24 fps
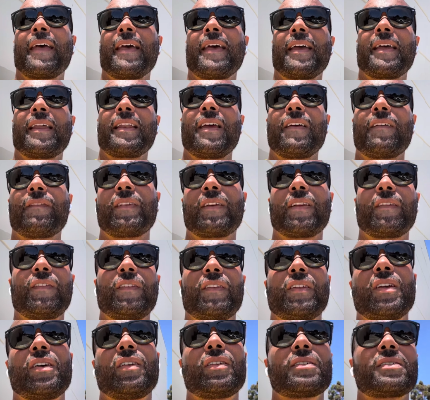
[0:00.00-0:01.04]
And if, if you
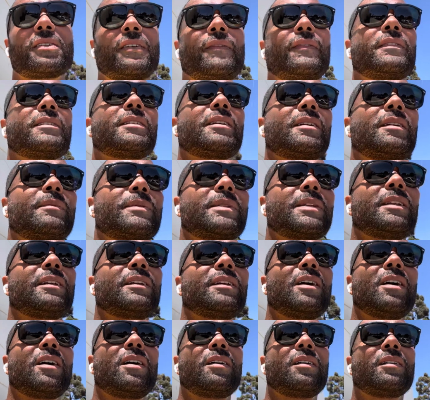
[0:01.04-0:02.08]
notice everything I'm telling
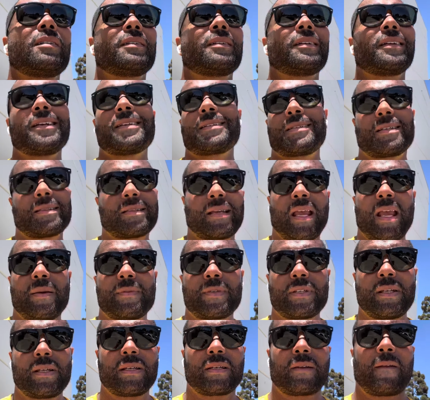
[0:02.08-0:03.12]
y'all, it's the same
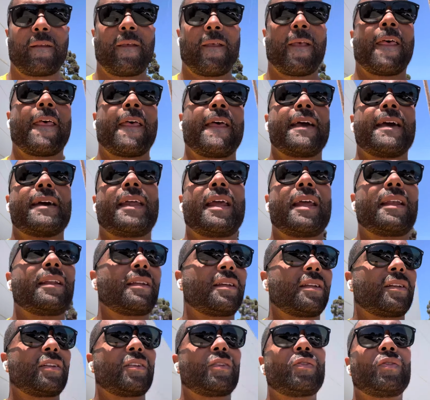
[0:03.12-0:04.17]
shit. It ain't
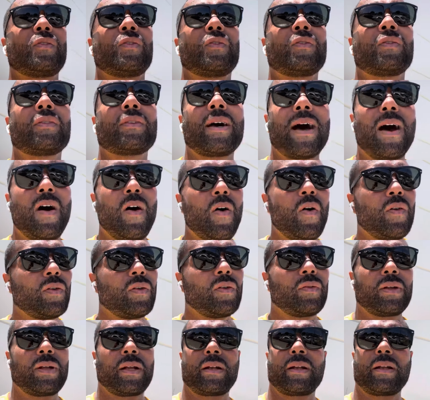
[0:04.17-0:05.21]
nothing new. I don't
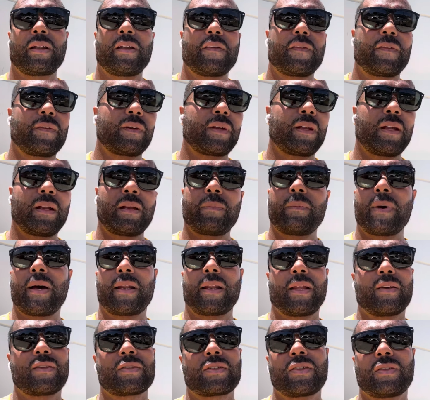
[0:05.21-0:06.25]
know nothing different than
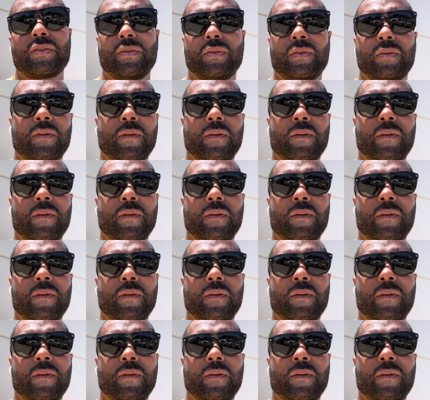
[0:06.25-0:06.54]
anybody else do.